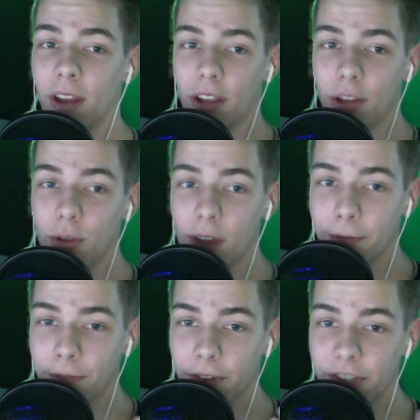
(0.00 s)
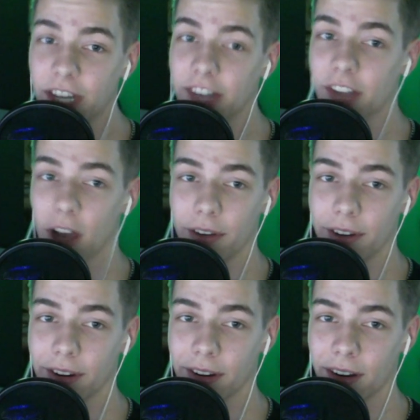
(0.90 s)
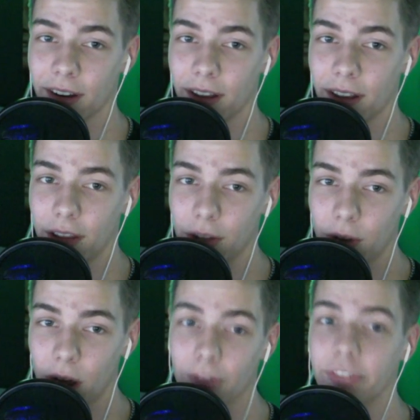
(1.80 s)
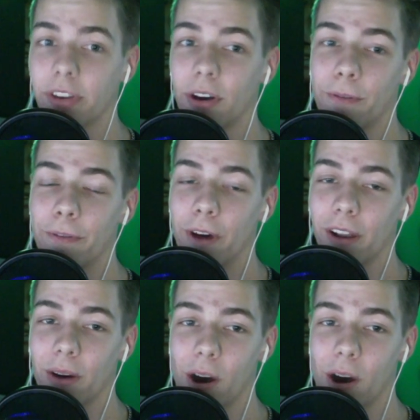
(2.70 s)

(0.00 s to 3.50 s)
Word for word: You have 600. You also follow